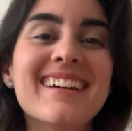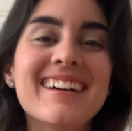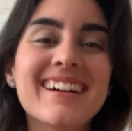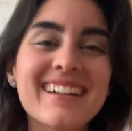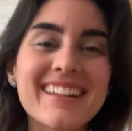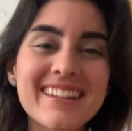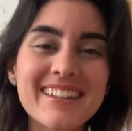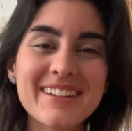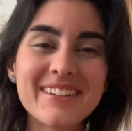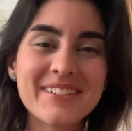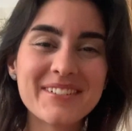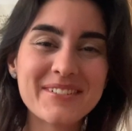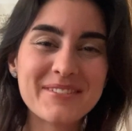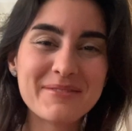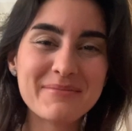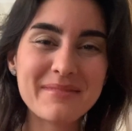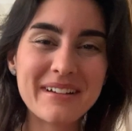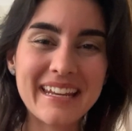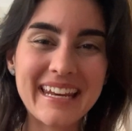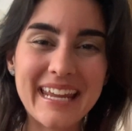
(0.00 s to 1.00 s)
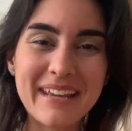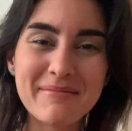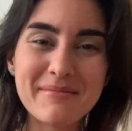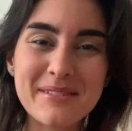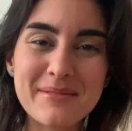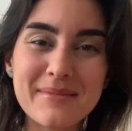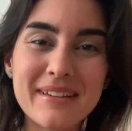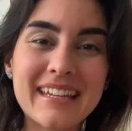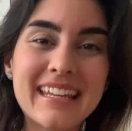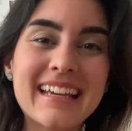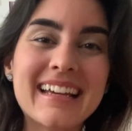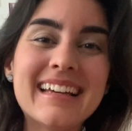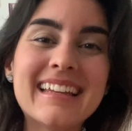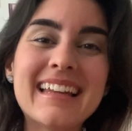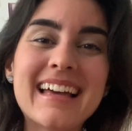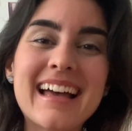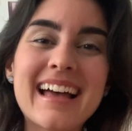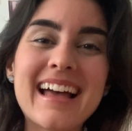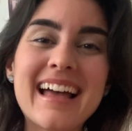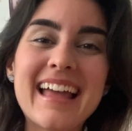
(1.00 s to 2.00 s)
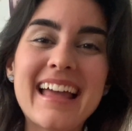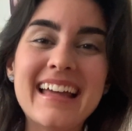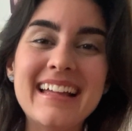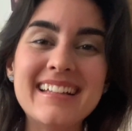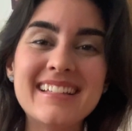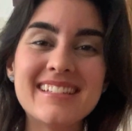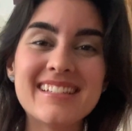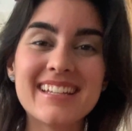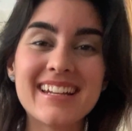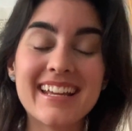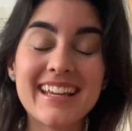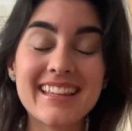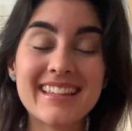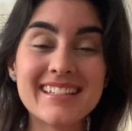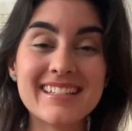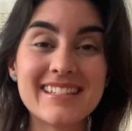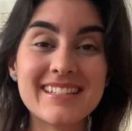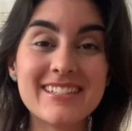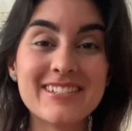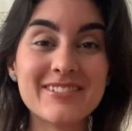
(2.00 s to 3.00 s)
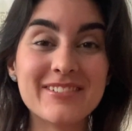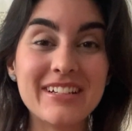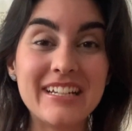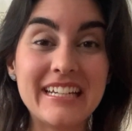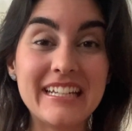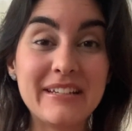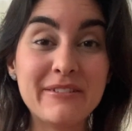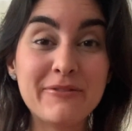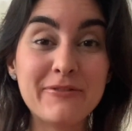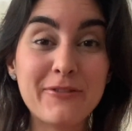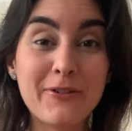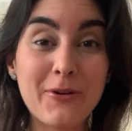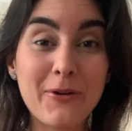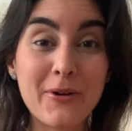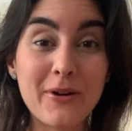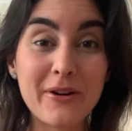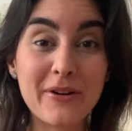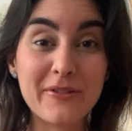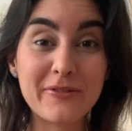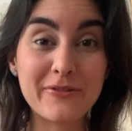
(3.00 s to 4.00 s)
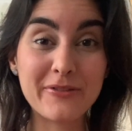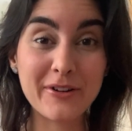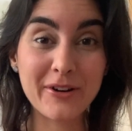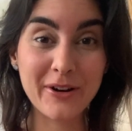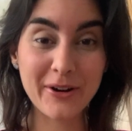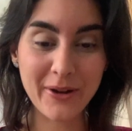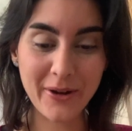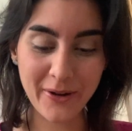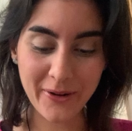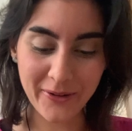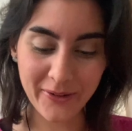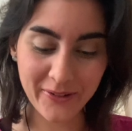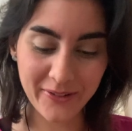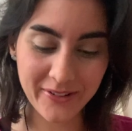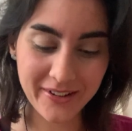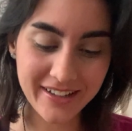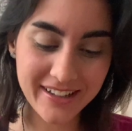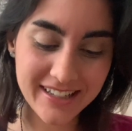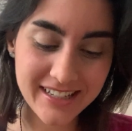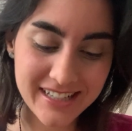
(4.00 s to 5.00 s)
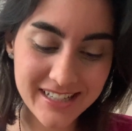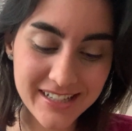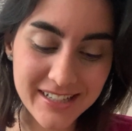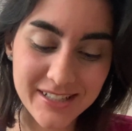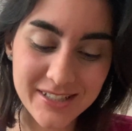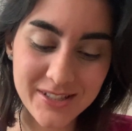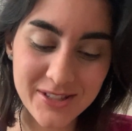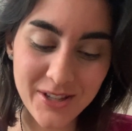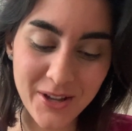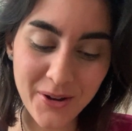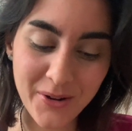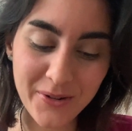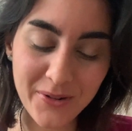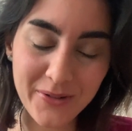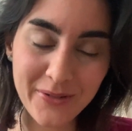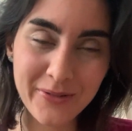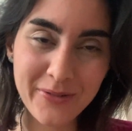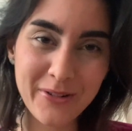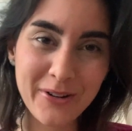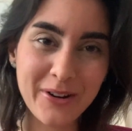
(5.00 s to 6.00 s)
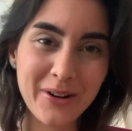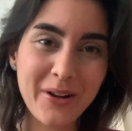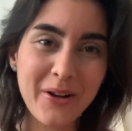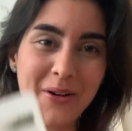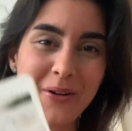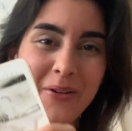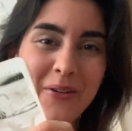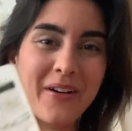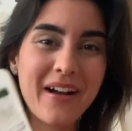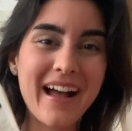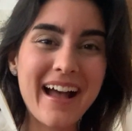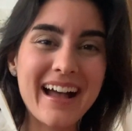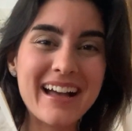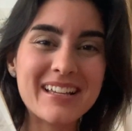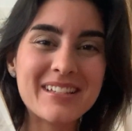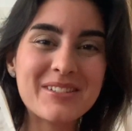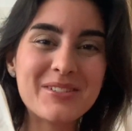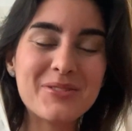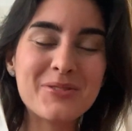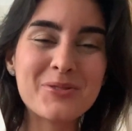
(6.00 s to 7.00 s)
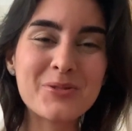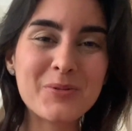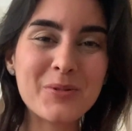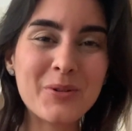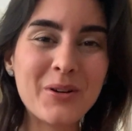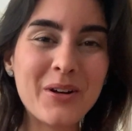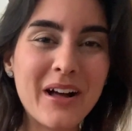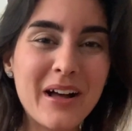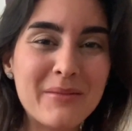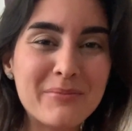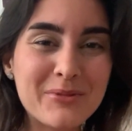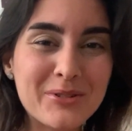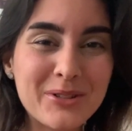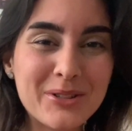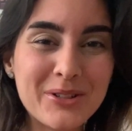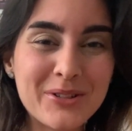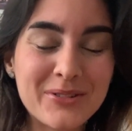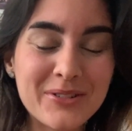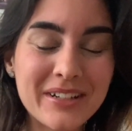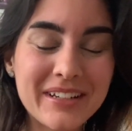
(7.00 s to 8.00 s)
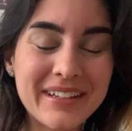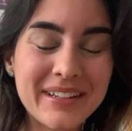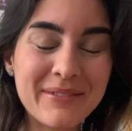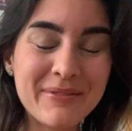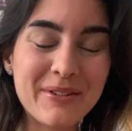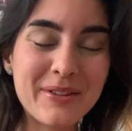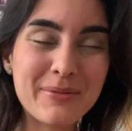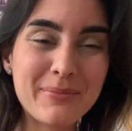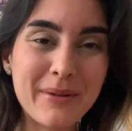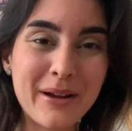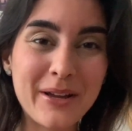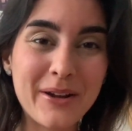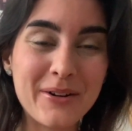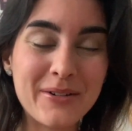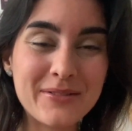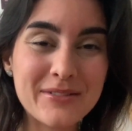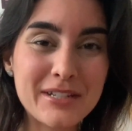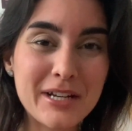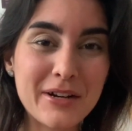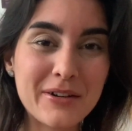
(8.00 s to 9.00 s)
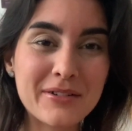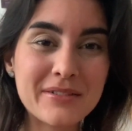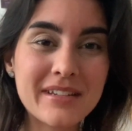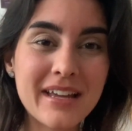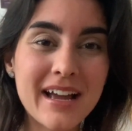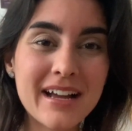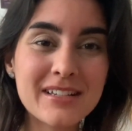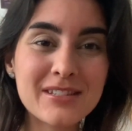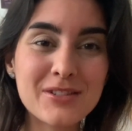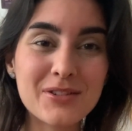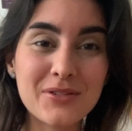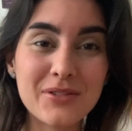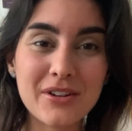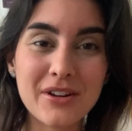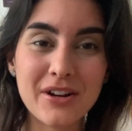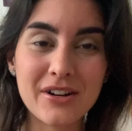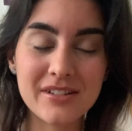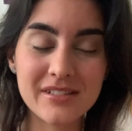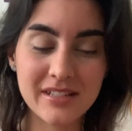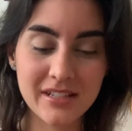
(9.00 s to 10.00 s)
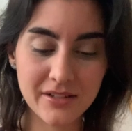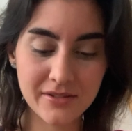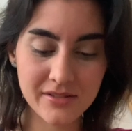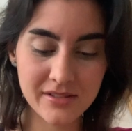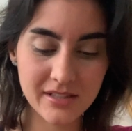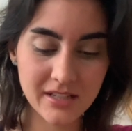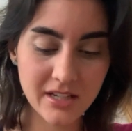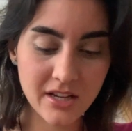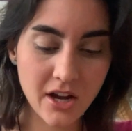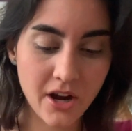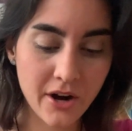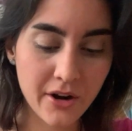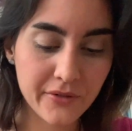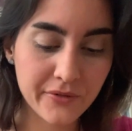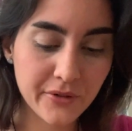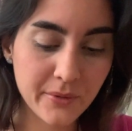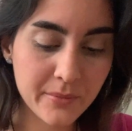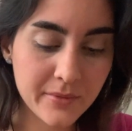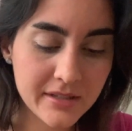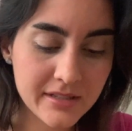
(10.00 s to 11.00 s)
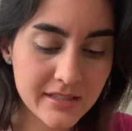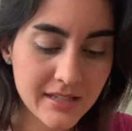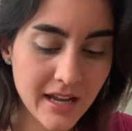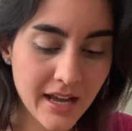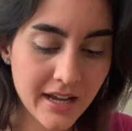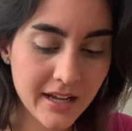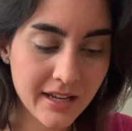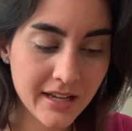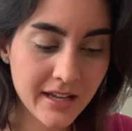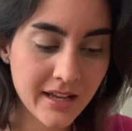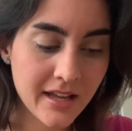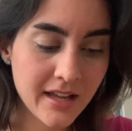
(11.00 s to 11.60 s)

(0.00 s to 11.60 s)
Hello, my name is Mariana, and today this is a reading for Virgo. So, Virgo, as usual, I'm doing a reading with my own tarot deck, so the cards that you see are from this deck.